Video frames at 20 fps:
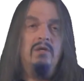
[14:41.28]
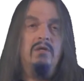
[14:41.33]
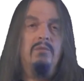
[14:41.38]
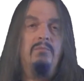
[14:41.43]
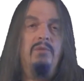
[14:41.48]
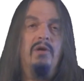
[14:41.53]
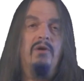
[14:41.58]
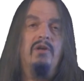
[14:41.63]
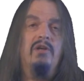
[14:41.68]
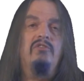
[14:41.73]

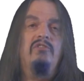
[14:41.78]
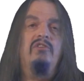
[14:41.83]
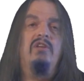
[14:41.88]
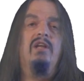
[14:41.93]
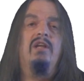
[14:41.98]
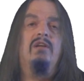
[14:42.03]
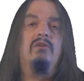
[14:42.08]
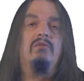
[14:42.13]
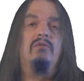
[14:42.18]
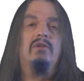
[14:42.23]
Comparing
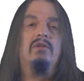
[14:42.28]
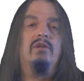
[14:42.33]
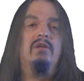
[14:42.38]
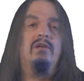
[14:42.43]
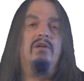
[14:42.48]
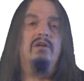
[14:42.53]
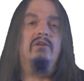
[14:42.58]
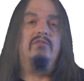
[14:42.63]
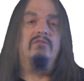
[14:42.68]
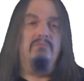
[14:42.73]
genetic
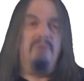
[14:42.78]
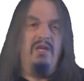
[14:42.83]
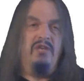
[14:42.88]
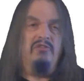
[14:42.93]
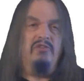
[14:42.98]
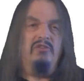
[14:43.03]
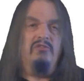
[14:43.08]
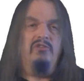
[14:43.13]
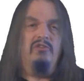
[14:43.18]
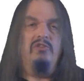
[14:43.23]
orthologs,
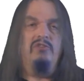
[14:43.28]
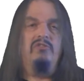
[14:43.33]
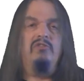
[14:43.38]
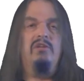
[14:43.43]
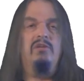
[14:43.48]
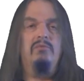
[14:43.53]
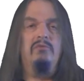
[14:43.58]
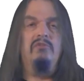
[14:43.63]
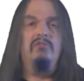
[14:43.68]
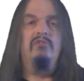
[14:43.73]
matching gene
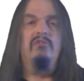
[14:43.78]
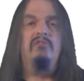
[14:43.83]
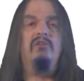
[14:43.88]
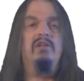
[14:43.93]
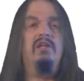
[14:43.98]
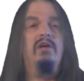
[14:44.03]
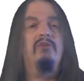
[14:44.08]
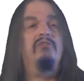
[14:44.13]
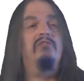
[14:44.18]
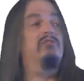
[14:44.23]
sequences,
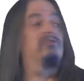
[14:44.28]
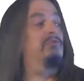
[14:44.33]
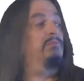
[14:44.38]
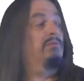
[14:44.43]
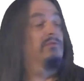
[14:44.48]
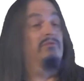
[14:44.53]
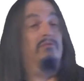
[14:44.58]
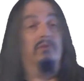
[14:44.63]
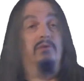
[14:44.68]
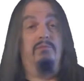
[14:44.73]
allows us to
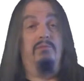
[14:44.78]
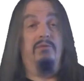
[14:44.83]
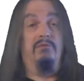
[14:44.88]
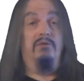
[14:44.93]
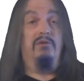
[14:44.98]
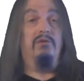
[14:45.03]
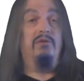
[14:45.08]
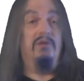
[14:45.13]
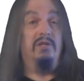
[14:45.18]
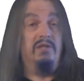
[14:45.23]
perform
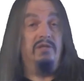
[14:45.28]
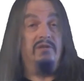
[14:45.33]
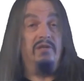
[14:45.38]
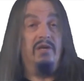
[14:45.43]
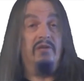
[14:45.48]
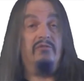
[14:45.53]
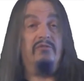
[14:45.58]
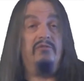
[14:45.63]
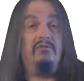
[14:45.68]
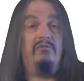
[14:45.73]
paternity
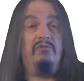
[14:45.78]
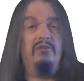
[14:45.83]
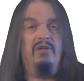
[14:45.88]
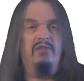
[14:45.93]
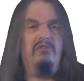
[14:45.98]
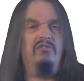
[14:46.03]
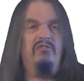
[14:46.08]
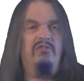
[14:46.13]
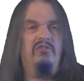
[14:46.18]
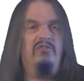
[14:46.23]
tests,
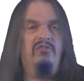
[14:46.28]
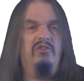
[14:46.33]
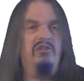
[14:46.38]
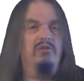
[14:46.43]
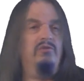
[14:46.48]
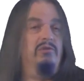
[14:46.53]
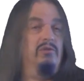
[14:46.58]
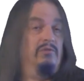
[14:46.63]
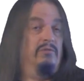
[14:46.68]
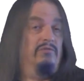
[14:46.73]
not just to see
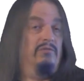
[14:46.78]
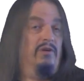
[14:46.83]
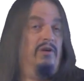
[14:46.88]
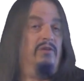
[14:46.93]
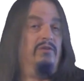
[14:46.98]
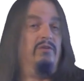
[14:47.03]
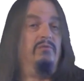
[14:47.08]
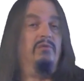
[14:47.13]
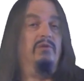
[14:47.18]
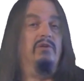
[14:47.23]
who your
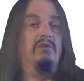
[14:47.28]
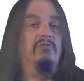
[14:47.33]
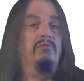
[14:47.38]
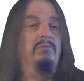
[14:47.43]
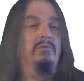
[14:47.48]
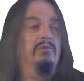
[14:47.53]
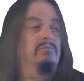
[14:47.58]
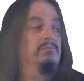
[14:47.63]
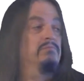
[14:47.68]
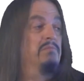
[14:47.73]
father was,
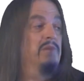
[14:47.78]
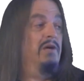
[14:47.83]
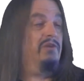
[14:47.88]
but